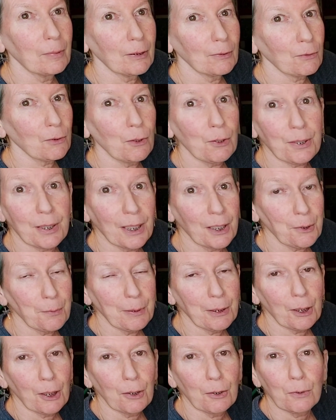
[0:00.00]
But of course, as
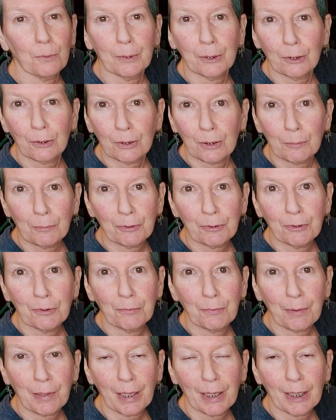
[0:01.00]
we know, we all
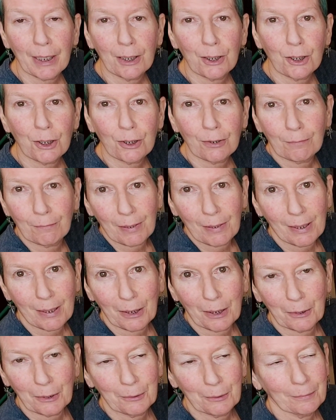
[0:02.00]
improve with age,
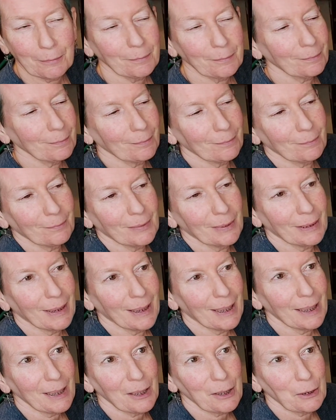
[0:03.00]
so
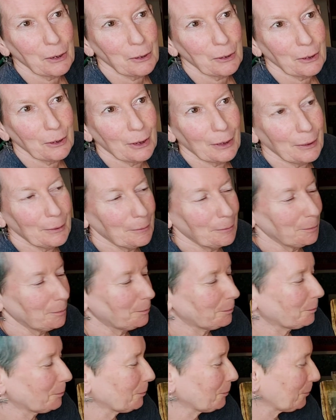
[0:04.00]
it's all good.
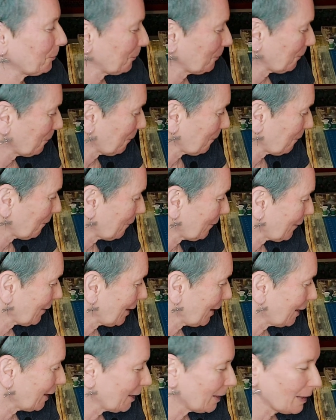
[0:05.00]

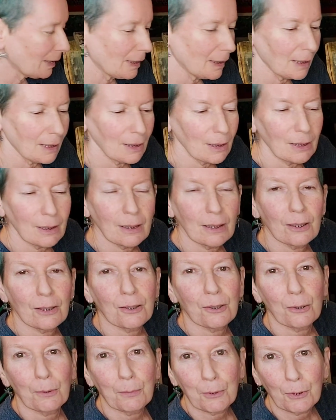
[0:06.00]

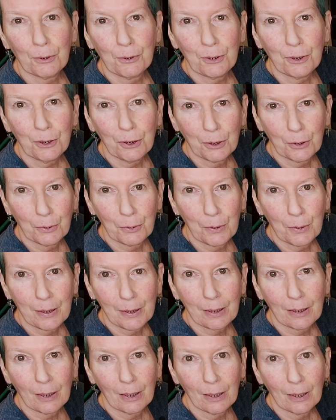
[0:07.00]
So I'm going to
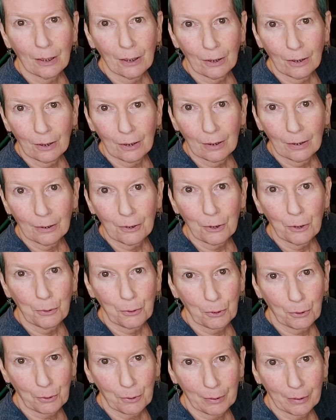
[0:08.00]
use her
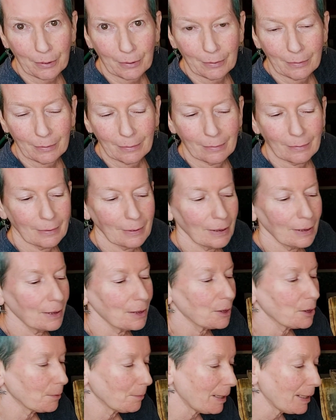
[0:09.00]
tutorial
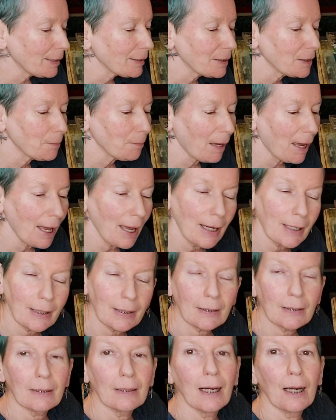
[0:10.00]
to make this
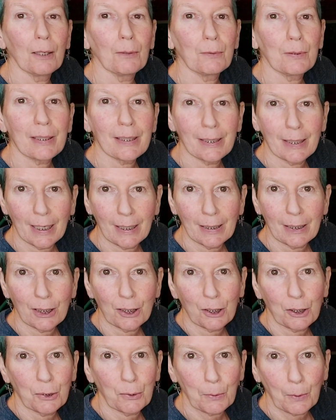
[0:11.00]
bag. I will send
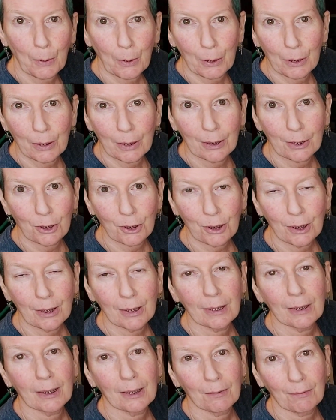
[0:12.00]
it to her and
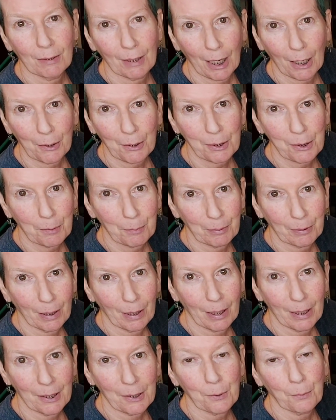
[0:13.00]
she can give it out as a
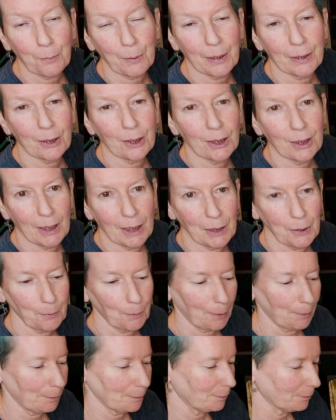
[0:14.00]
prize when she
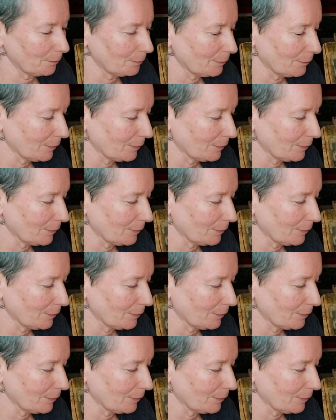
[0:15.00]
needs one.